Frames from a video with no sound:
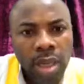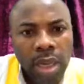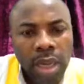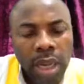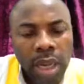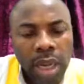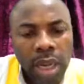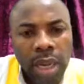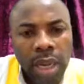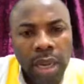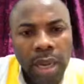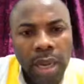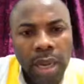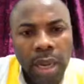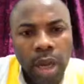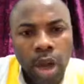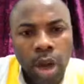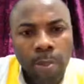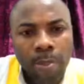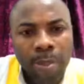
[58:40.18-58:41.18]

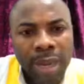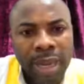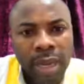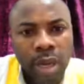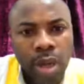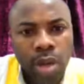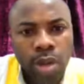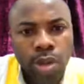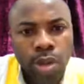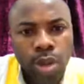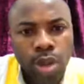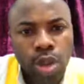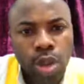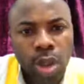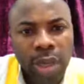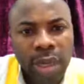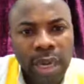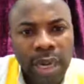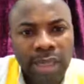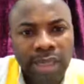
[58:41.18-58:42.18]
Uh, also
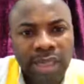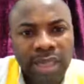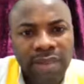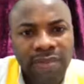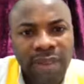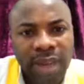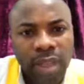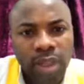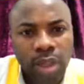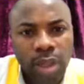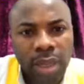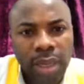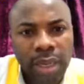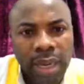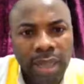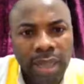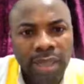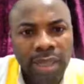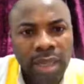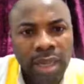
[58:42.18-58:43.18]
join us. Eva join
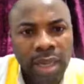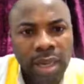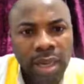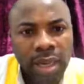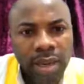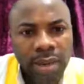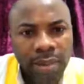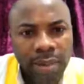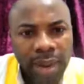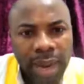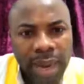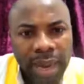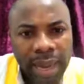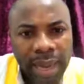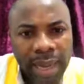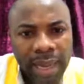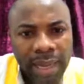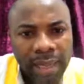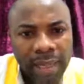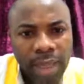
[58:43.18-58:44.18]
us.
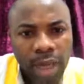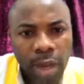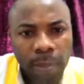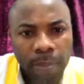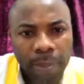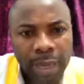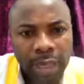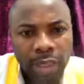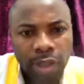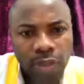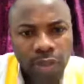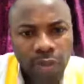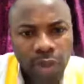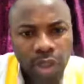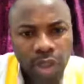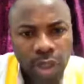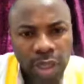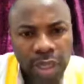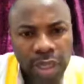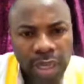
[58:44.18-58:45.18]
Rahel, God bless you
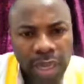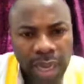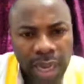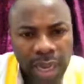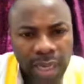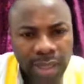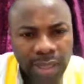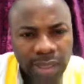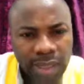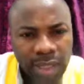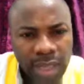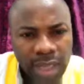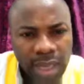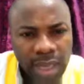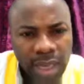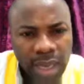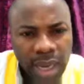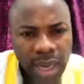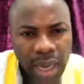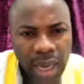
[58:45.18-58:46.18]
for joining us.
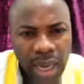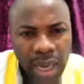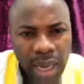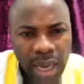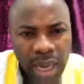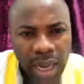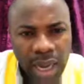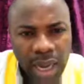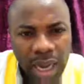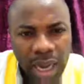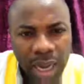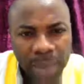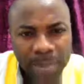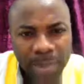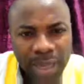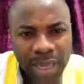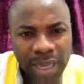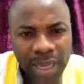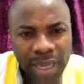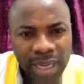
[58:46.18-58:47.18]
Uh,
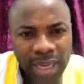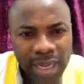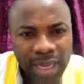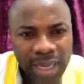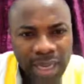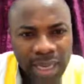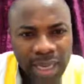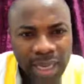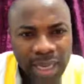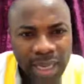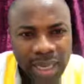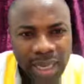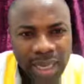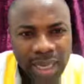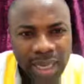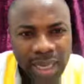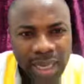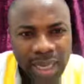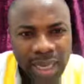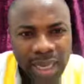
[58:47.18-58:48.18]
Abid
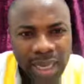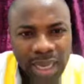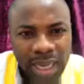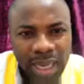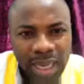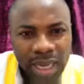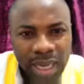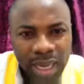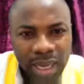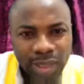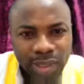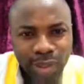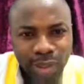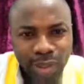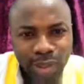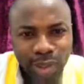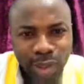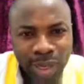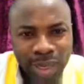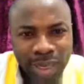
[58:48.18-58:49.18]

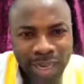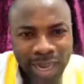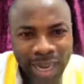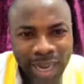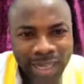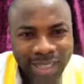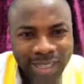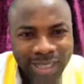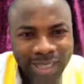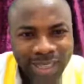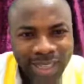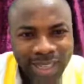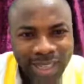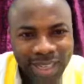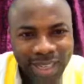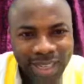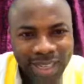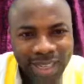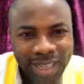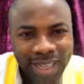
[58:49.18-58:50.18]
also join us.
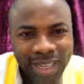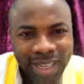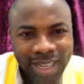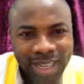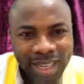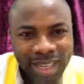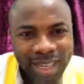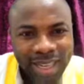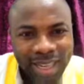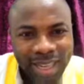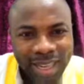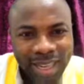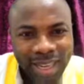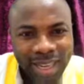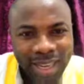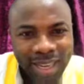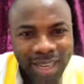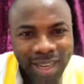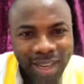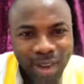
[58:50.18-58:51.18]

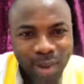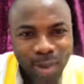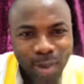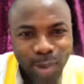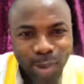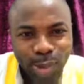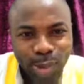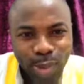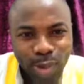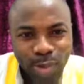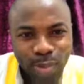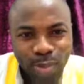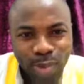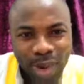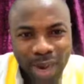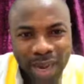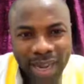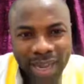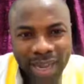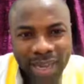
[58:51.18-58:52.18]
also
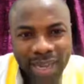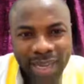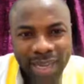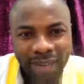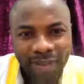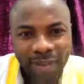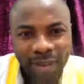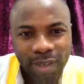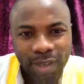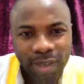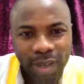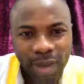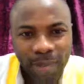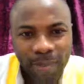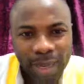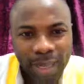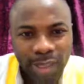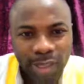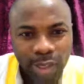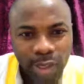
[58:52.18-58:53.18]
Buahin, Clifford,
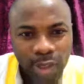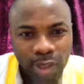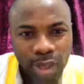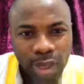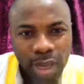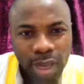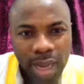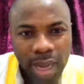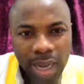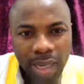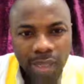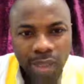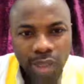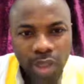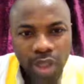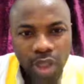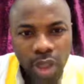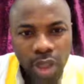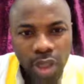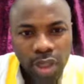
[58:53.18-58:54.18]
God bless you.
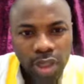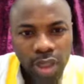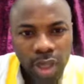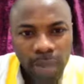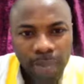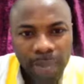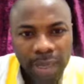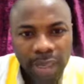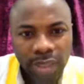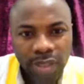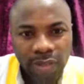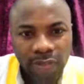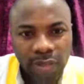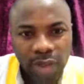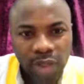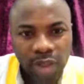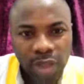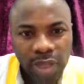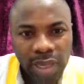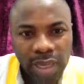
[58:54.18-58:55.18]
Ansi George, God bless you
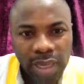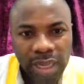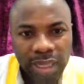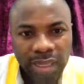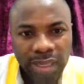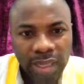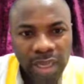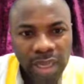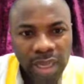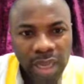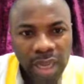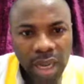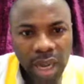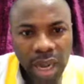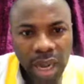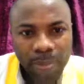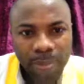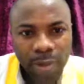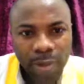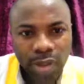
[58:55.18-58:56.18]
for joining us.
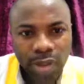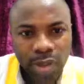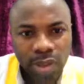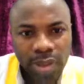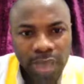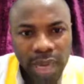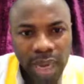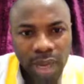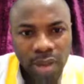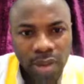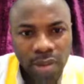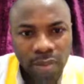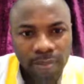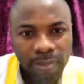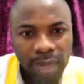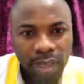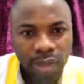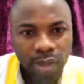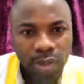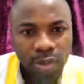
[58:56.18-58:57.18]
Apostle Dakon,
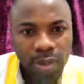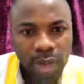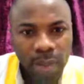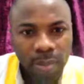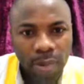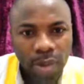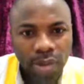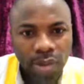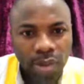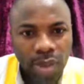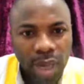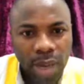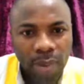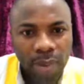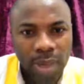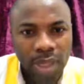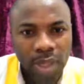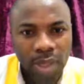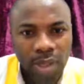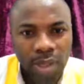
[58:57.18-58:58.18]
bless you. Apostle,
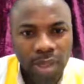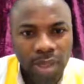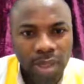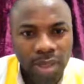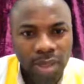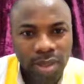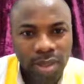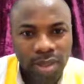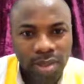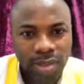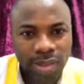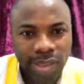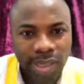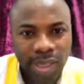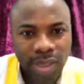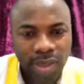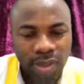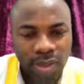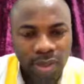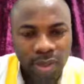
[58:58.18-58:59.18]
how are you? Good to
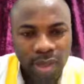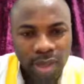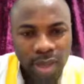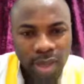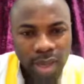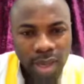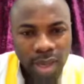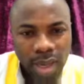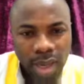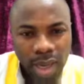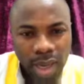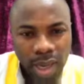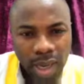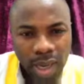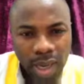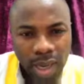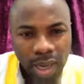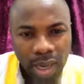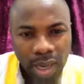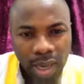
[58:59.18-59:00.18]
see you.
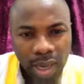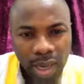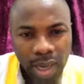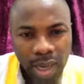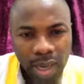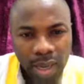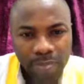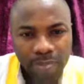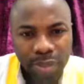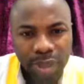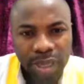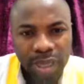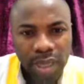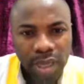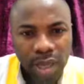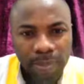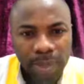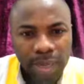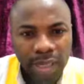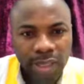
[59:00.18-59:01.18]
Uh, B,
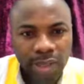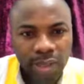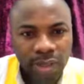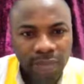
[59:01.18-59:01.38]
God bless you.